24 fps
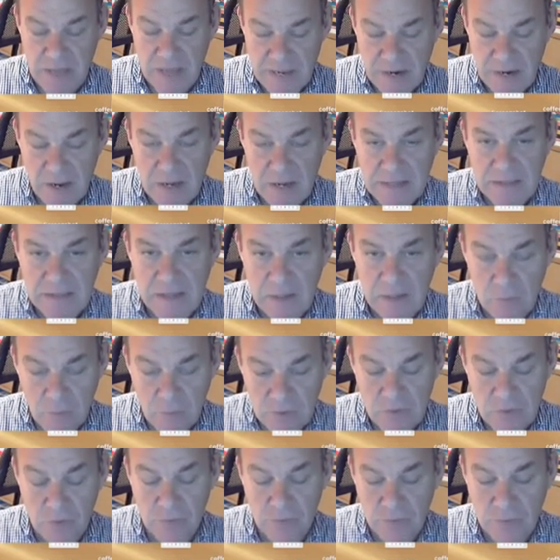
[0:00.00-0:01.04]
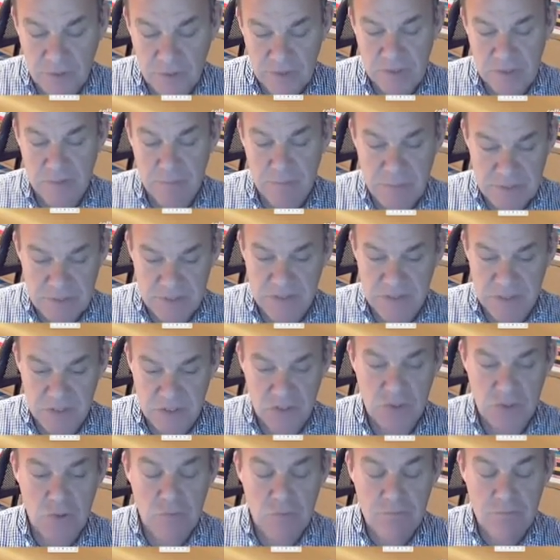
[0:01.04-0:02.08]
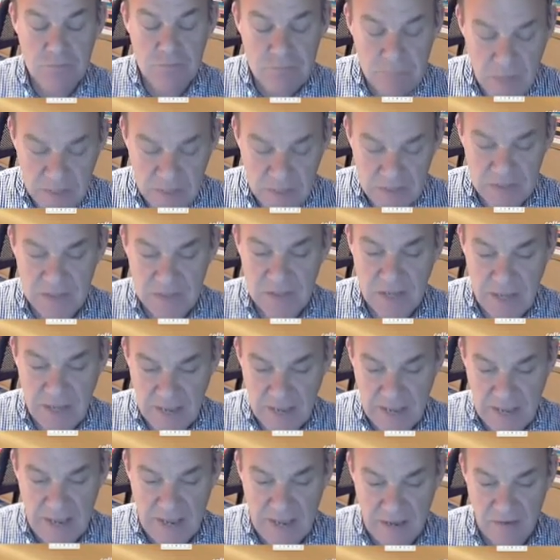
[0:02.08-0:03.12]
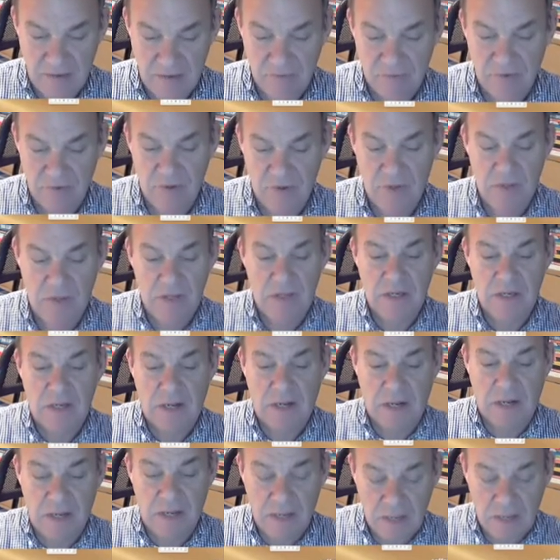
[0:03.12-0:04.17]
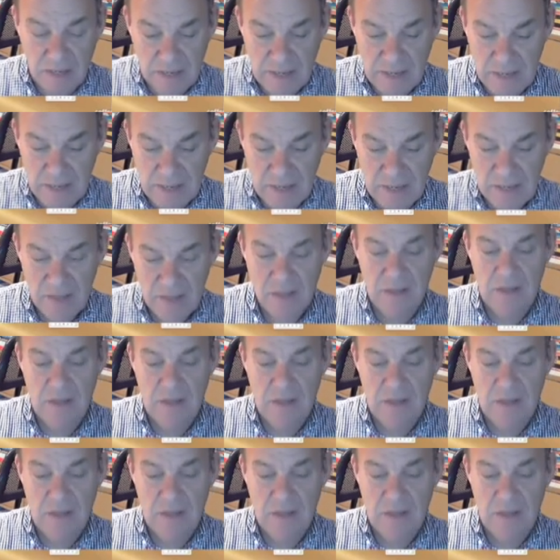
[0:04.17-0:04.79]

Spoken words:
And I think when you're running a business, you must have clear